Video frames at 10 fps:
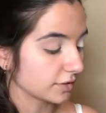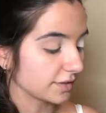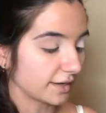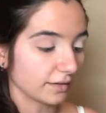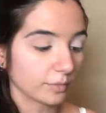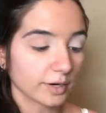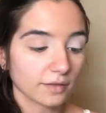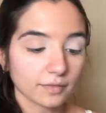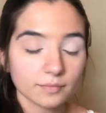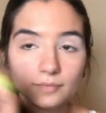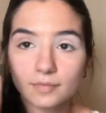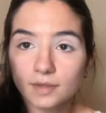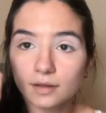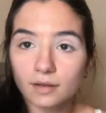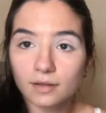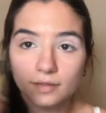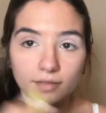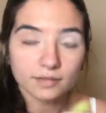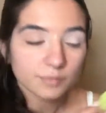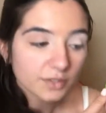Take a little bit on
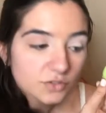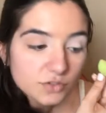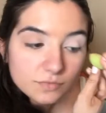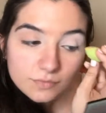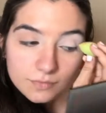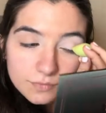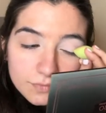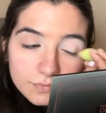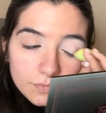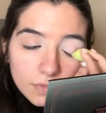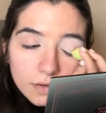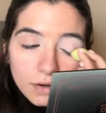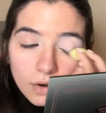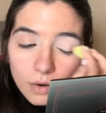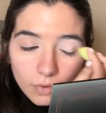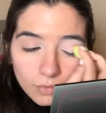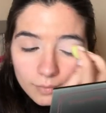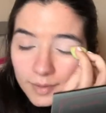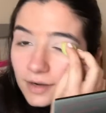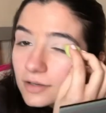sponge. Oh
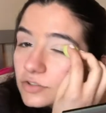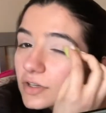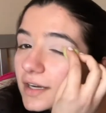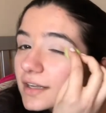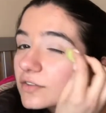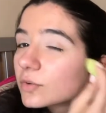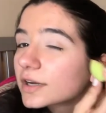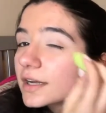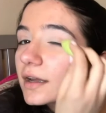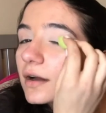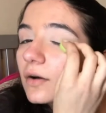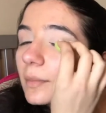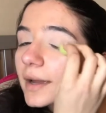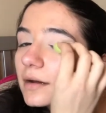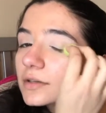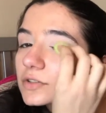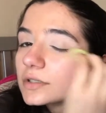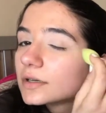my gosh, it's working. Oh my gosh.